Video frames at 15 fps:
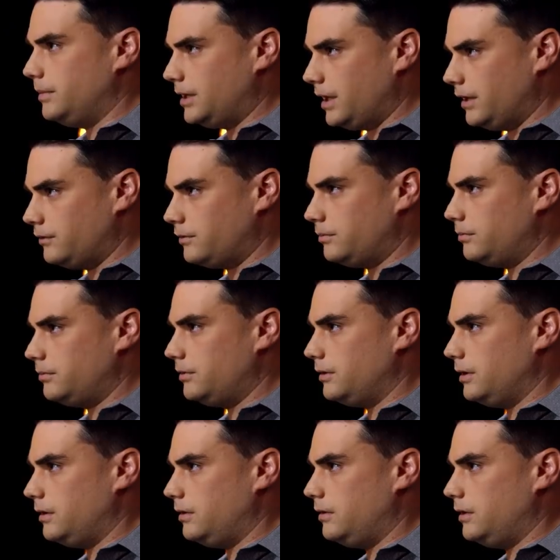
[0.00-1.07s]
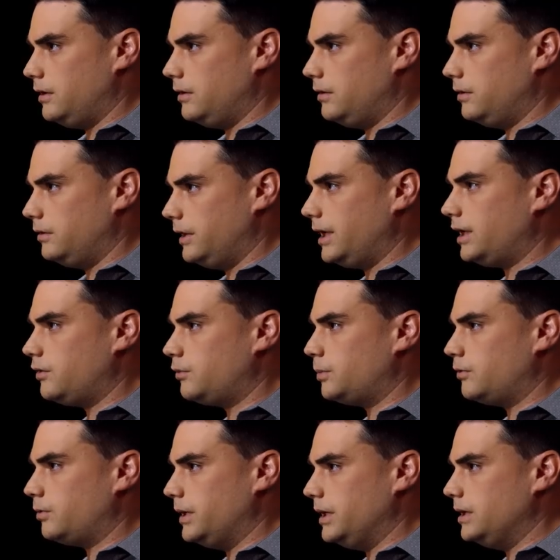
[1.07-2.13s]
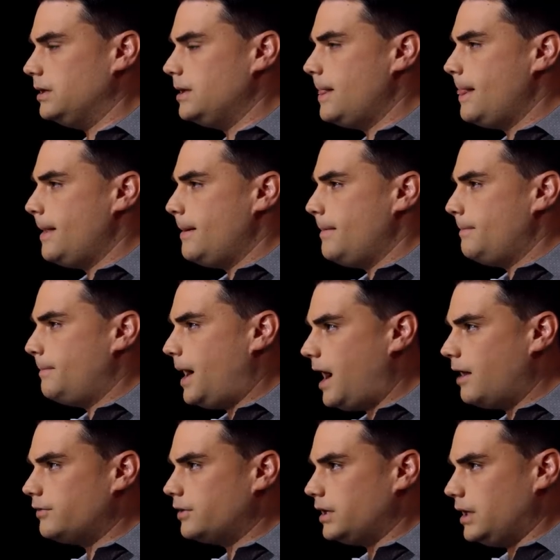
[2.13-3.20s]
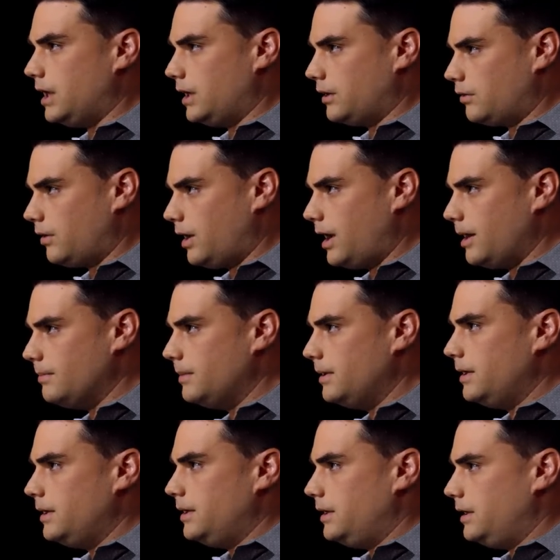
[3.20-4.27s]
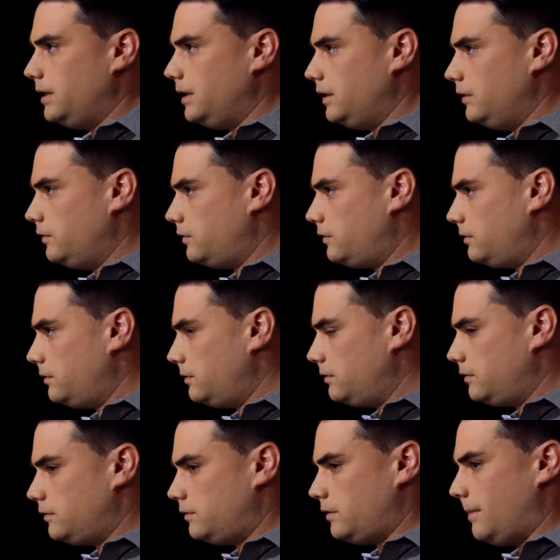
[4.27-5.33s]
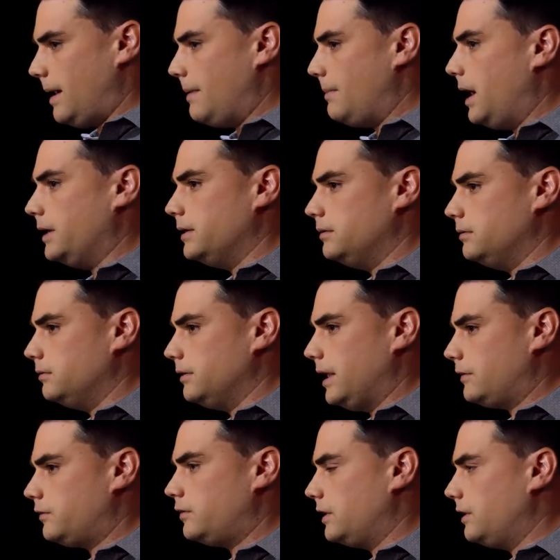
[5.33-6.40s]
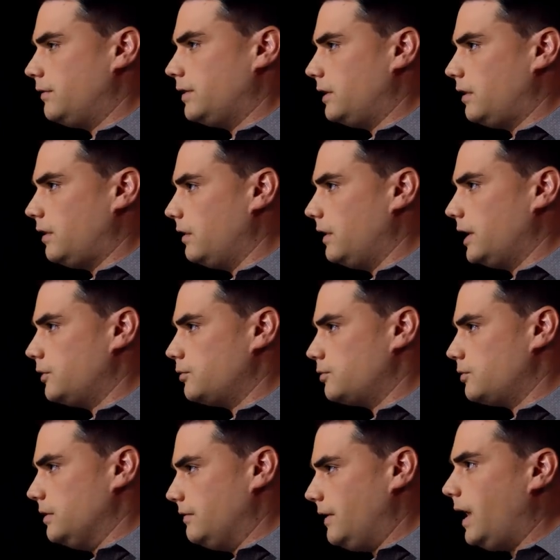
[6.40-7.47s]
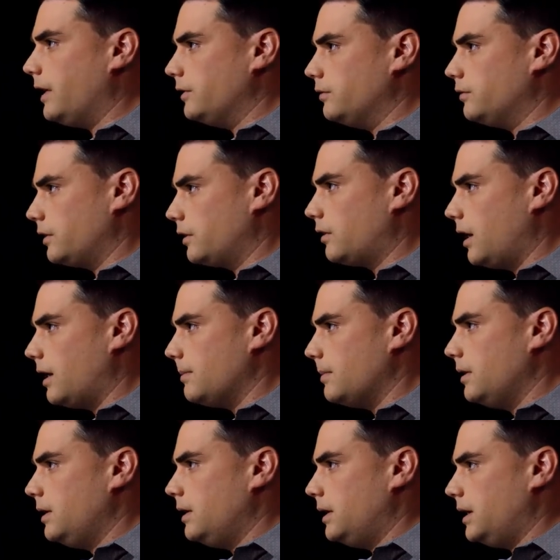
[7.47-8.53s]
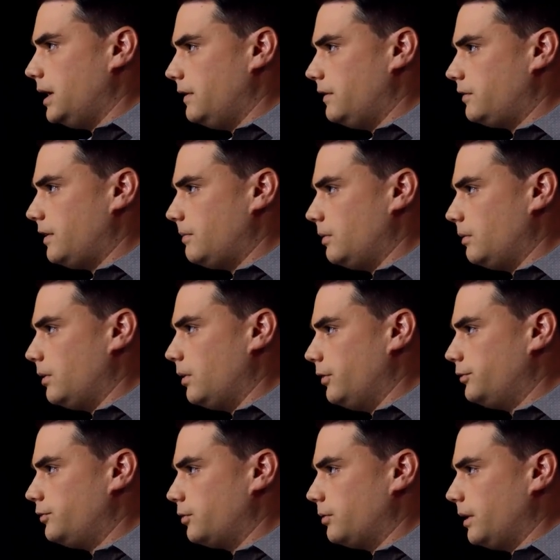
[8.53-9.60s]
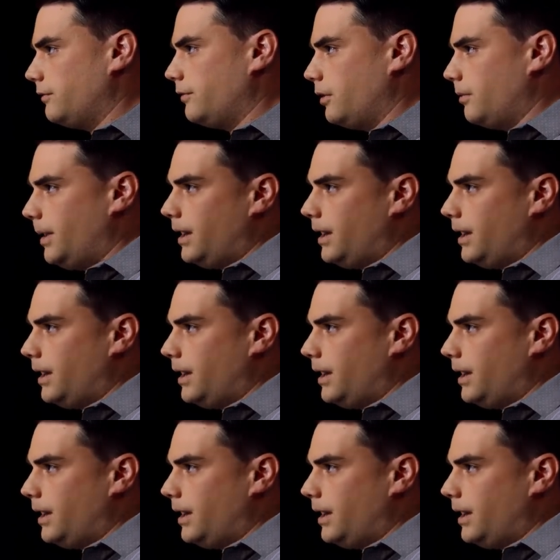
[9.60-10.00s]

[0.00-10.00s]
Because the, the linkage between poverty and crime is, to my mind, less significant than the linkage between values and crime. Uh, and the same thing would hold true on foreign